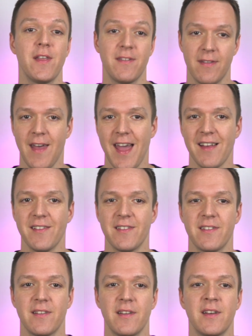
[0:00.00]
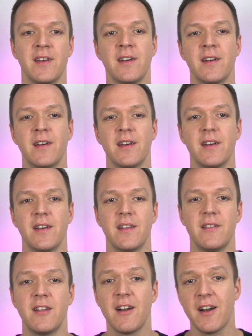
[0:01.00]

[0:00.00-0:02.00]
and sales. There